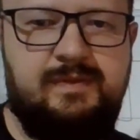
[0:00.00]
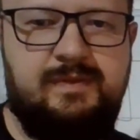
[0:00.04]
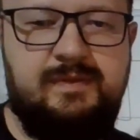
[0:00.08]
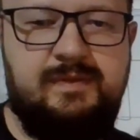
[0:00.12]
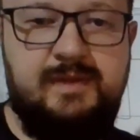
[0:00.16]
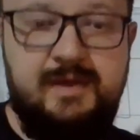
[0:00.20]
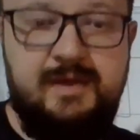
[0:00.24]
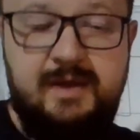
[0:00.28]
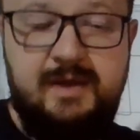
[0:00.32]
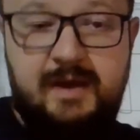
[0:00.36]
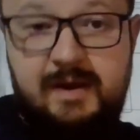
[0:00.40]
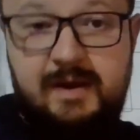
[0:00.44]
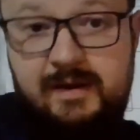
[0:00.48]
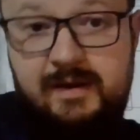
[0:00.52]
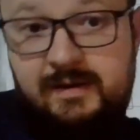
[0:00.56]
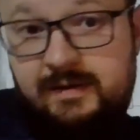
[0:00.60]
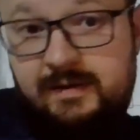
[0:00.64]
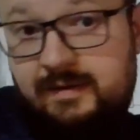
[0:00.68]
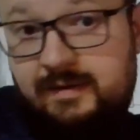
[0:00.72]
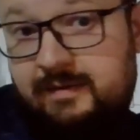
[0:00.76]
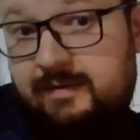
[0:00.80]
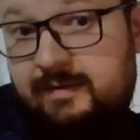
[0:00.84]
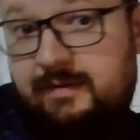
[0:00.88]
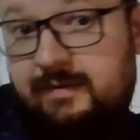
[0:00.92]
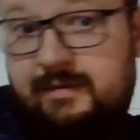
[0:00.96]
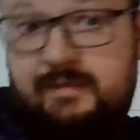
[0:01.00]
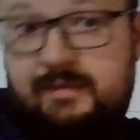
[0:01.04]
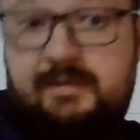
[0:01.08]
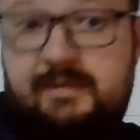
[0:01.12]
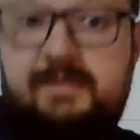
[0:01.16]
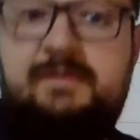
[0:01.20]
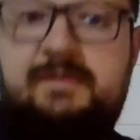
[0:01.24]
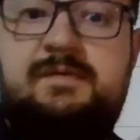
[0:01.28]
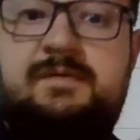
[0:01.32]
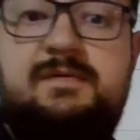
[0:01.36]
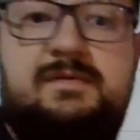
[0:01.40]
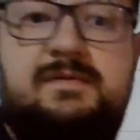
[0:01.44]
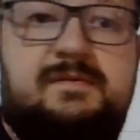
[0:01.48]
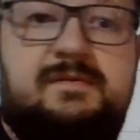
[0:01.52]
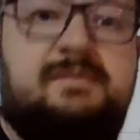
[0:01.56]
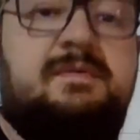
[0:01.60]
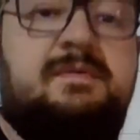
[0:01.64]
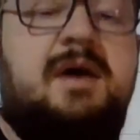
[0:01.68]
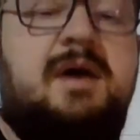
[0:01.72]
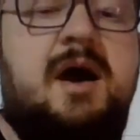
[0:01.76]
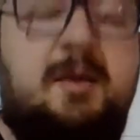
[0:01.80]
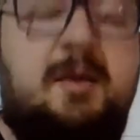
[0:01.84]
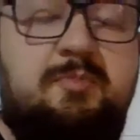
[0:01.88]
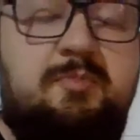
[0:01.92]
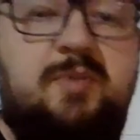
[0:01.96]
They are
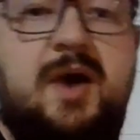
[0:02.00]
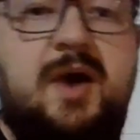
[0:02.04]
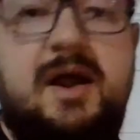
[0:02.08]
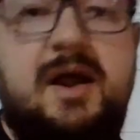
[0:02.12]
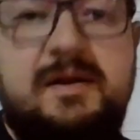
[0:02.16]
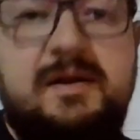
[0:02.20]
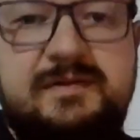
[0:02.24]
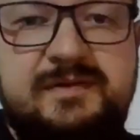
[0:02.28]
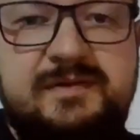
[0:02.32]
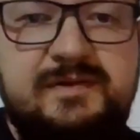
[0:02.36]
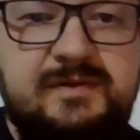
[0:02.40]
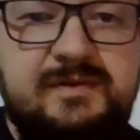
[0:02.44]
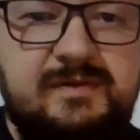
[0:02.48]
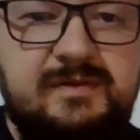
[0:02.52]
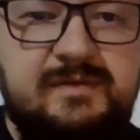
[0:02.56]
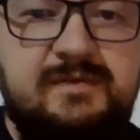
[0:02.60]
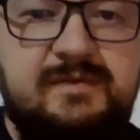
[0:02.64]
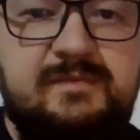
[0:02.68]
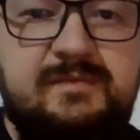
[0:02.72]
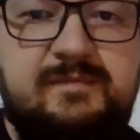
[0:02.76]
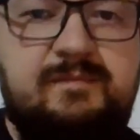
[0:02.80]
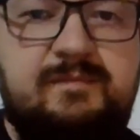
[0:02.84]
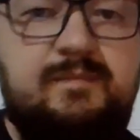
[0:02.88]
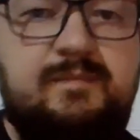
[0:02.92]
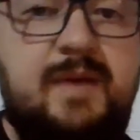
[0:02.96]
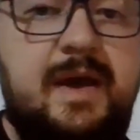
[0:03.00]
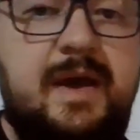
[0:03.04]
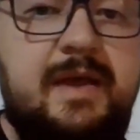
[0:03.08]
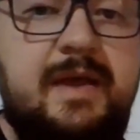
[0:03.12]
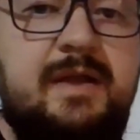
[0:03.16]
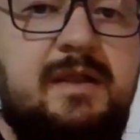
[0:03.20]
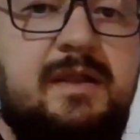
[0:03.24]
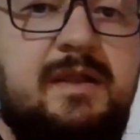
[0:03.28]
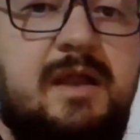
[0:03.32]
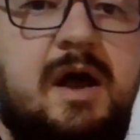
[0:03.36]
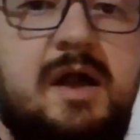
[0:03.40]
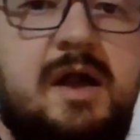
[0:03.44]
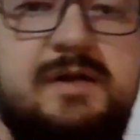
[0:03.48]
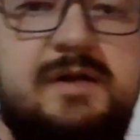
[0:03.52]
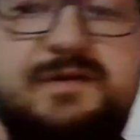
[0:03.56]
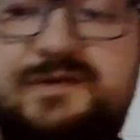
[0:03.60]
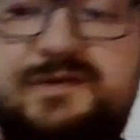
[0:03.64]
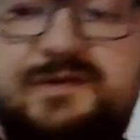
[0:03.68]
apart by a large